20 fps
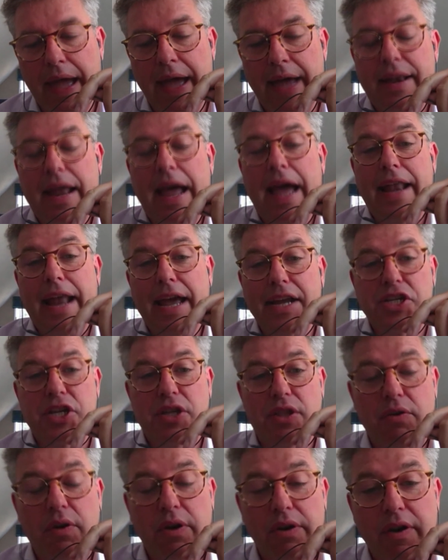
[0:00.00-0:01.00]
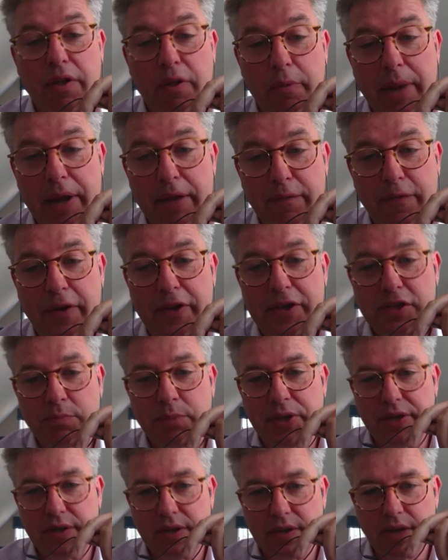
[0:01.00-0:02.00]
actually, there are other benefits,
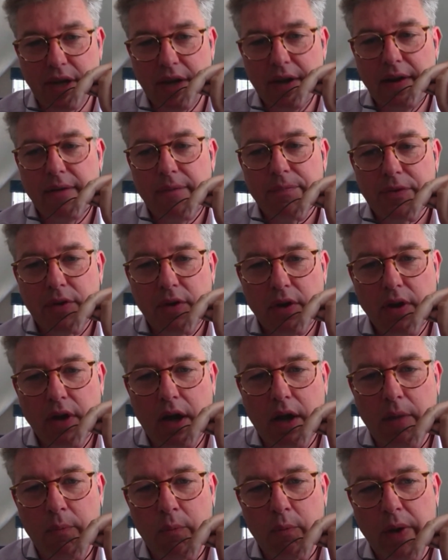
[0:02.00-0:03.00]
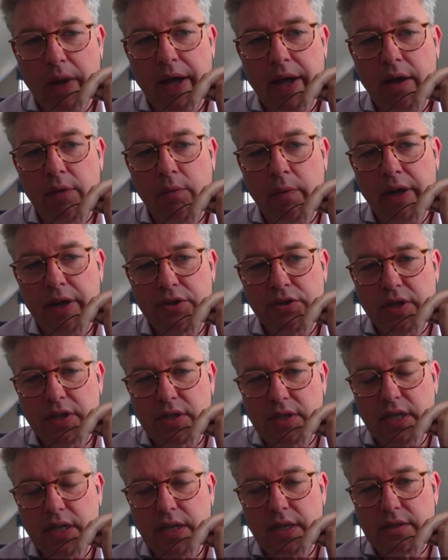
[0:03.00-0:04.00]
because where
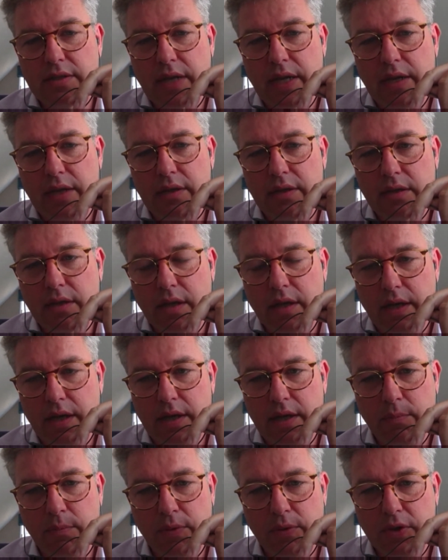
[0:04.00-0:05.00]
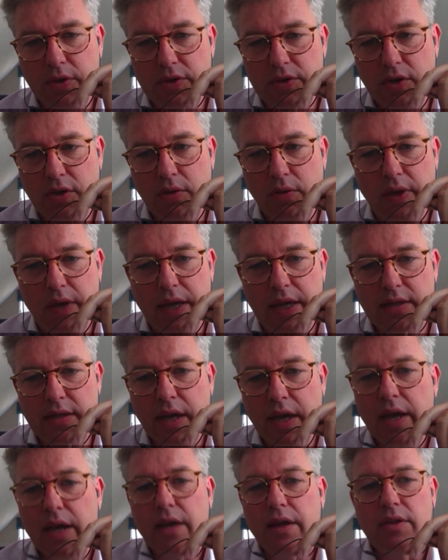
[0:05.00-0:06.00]
trustees and employers do this,
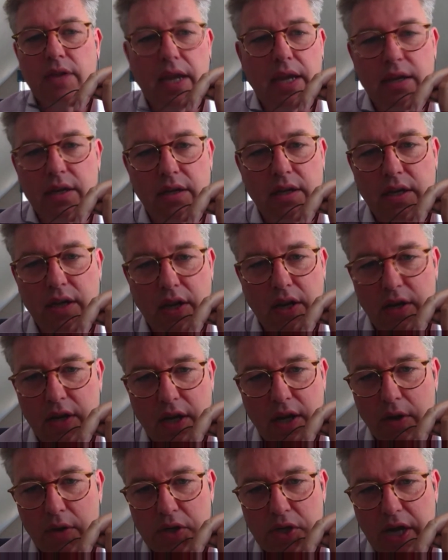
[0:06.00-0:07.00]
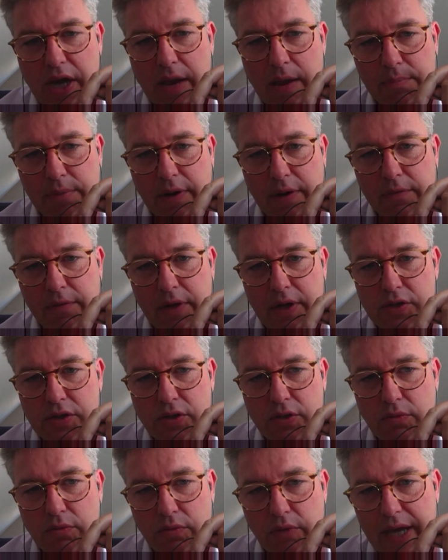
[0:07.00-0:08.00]
they can negotiate
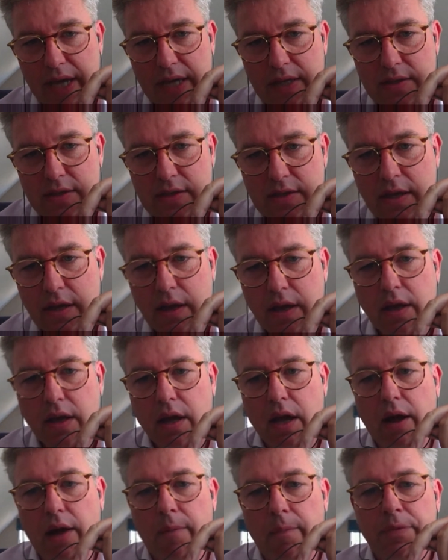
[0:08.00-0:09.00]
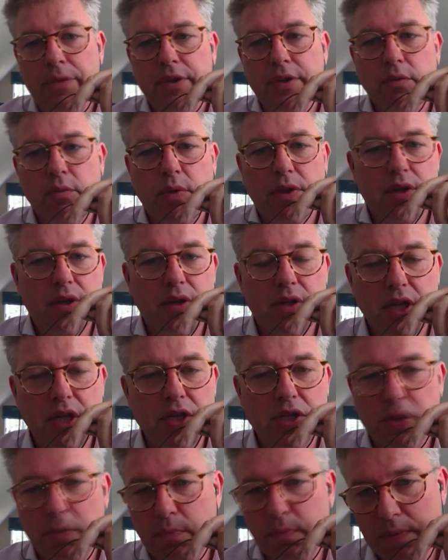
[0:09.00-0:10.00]
preferential rates with
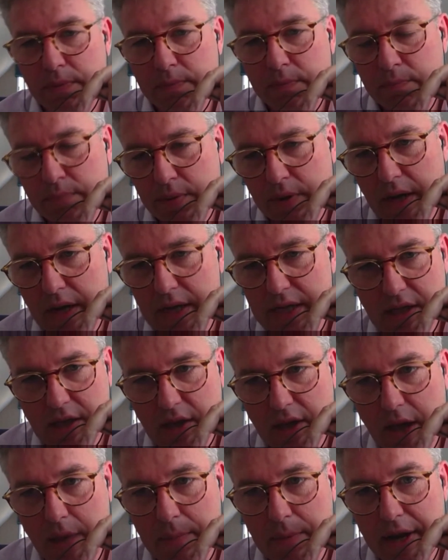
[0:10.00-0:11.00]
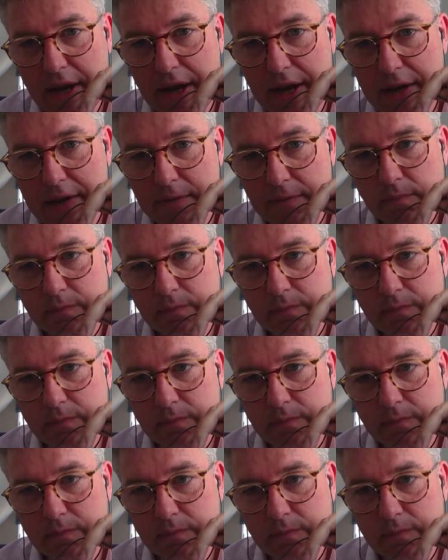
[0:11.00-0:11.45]
contingent pricing coming in.